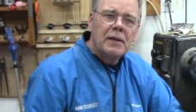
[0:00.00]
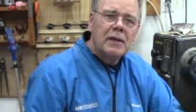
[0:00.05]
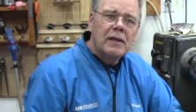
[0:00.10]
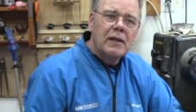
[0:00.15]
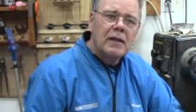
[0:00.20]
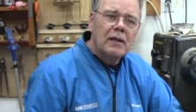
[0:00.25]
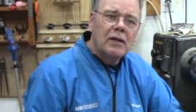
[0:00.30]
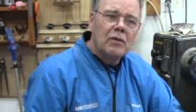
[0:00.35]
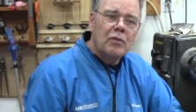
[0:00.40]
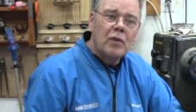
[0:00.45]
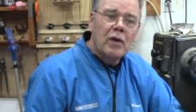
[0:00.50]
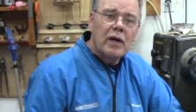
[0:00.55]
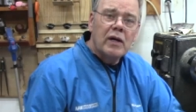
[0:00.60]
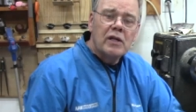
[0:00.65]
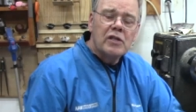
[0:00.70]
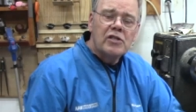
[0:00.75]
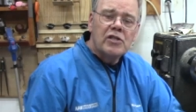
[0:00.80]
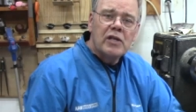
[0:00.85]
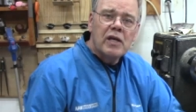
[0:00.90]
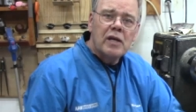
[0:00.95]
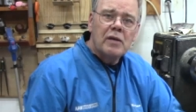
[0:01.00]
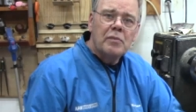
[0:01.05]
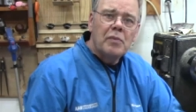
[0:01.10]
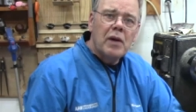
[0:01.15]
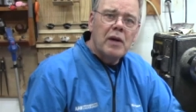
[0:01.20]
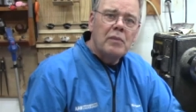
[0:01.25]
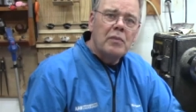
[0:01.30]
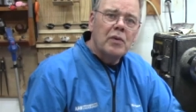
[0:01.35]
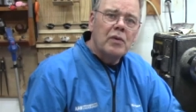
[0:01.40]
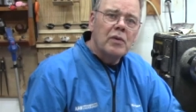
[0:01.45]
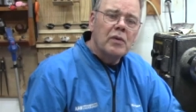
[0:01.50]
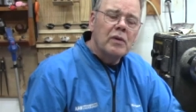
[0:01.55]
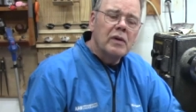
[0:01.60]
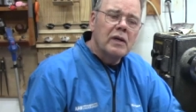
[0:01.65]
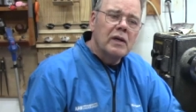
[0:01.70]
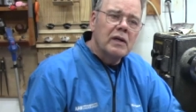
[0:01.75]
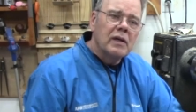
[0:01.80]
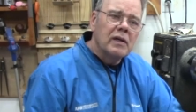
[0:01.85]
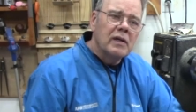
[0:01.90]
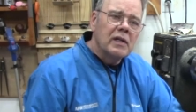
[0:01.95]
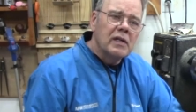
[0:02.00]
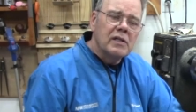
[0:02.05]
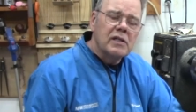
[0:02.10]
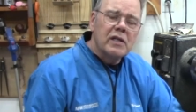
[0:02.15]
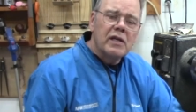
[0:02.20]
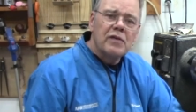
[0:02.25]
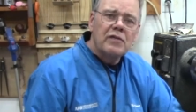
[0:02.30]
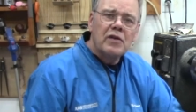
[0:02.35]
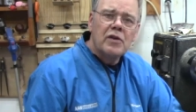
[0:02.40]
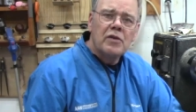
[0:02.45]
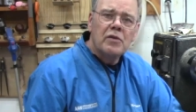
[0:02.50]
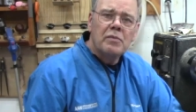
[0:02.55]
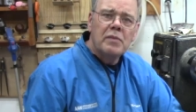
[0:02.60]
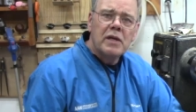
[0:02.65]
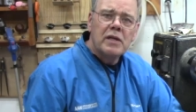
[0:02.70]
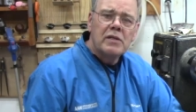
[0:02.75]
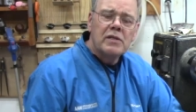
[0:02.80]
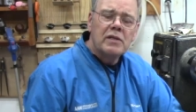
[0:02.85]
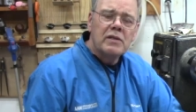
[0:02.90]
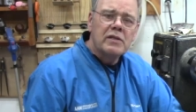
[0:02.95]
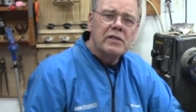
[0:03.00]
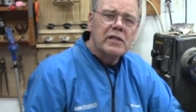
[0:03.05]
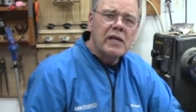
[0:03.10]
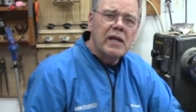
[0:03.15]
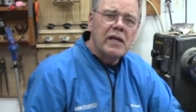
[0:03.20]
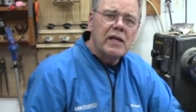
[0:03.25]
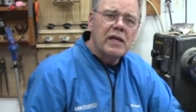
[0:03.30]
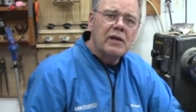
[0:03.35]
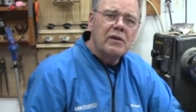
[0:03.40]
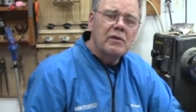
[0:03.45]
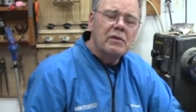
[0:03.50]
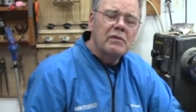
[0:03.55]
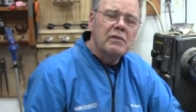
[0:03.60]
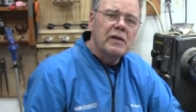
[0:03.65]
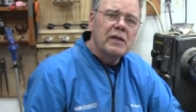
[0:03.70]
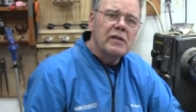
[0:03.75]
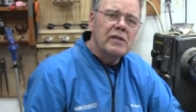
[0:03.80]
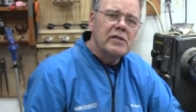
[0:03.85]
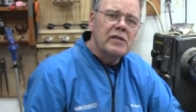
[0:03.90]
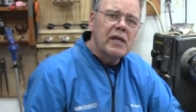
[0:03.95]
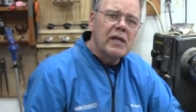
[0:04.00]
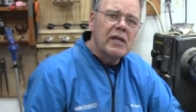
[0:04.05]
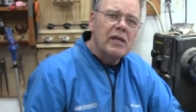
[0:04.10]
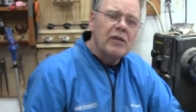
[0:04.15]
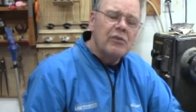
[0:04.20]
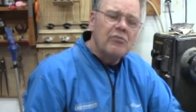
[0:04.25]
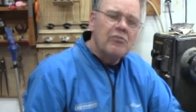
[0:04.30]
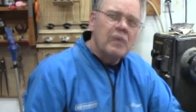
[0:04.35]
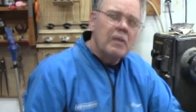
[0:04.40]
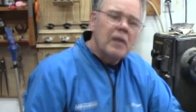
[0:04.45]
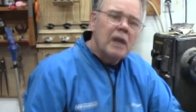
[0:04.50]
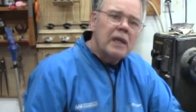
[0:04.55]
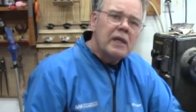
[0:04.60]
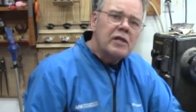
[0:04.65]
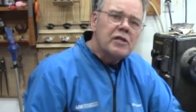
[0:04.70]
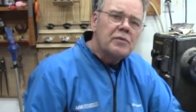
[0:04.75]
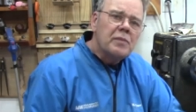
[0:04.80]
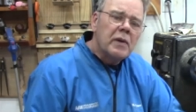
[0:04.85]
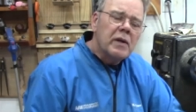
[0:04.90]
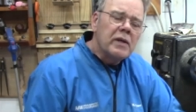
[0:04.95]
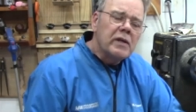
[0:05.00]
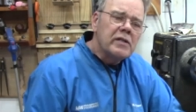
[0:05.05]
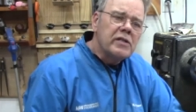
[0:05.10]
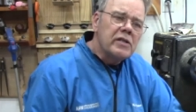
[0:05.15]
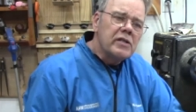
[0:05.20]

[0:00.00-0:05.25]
uh, wear out sandpaper. Uh, doesn't give you the best sanding uh, sanding. Finish. But my experience